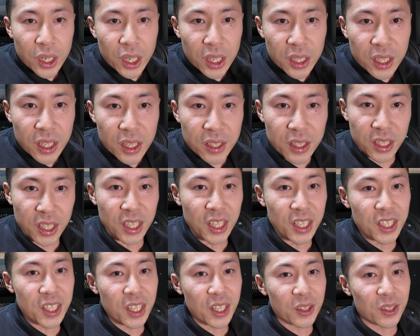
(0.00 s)
it is
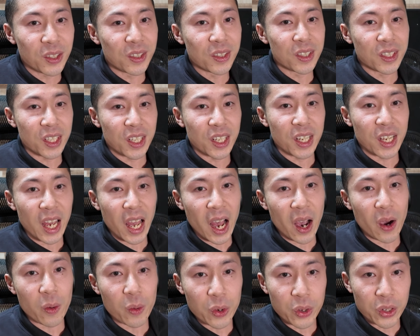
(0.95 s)
easier to see
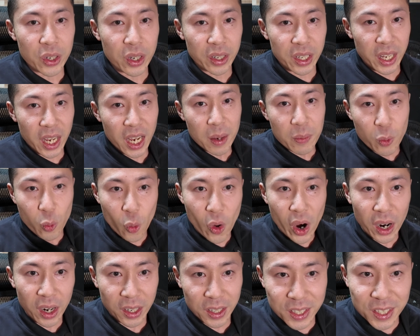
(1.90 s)
how your game
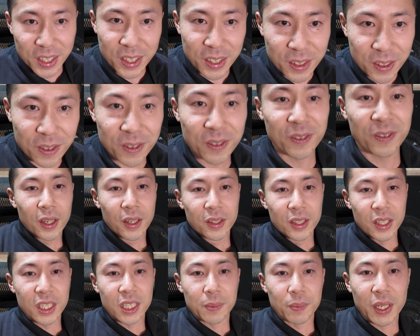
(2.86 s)
works.
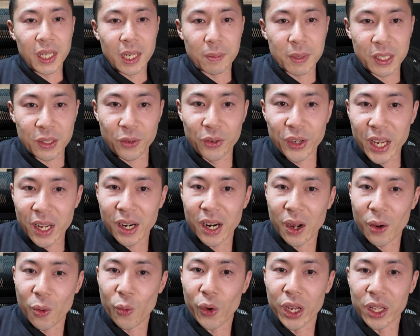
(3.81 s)
This becomes
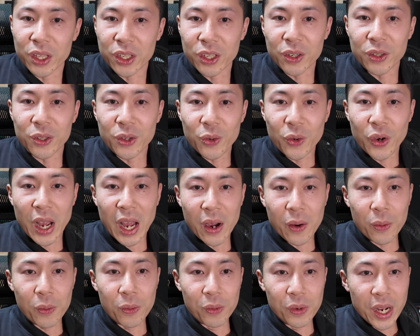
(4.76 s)
clearer when you know
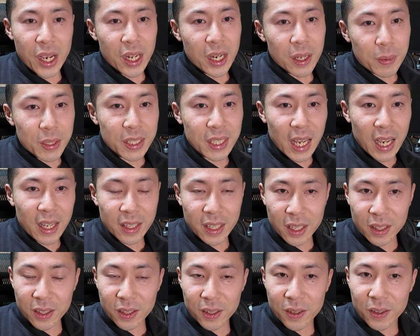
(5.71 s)
how raylib
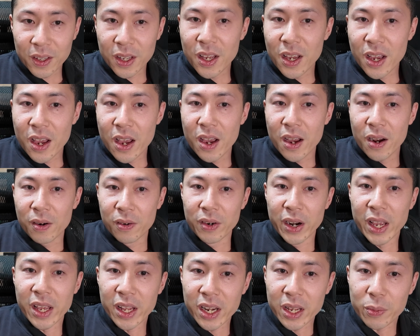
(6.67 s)
started.
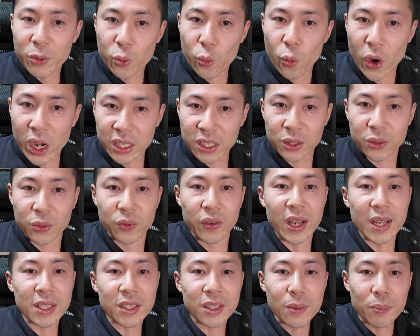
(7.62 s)
Raylib was
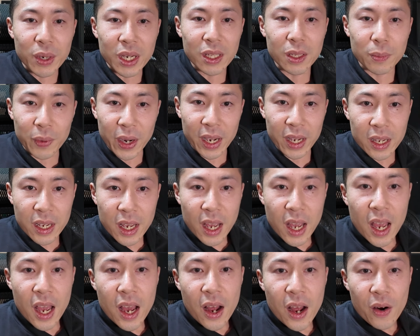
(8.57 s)
first made by
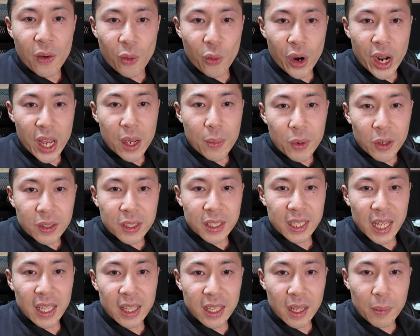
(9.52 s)
Ramon
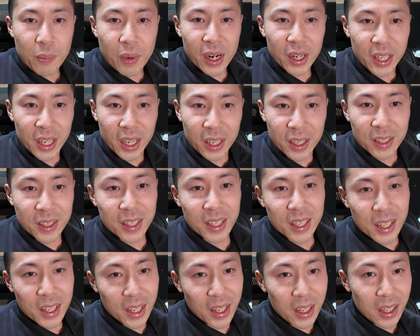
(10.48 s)
Santamaria,
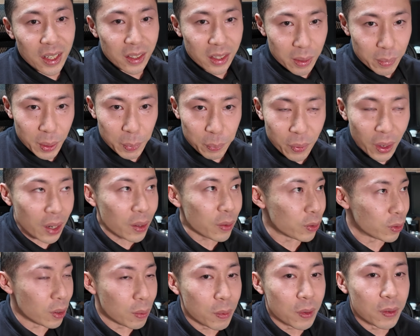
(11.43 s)
a developer
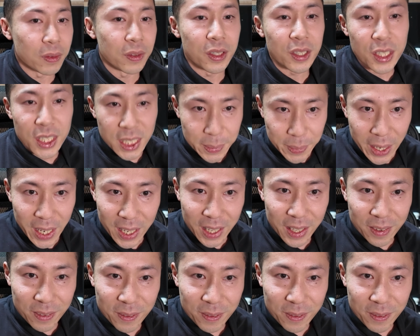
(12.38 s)
from Spain.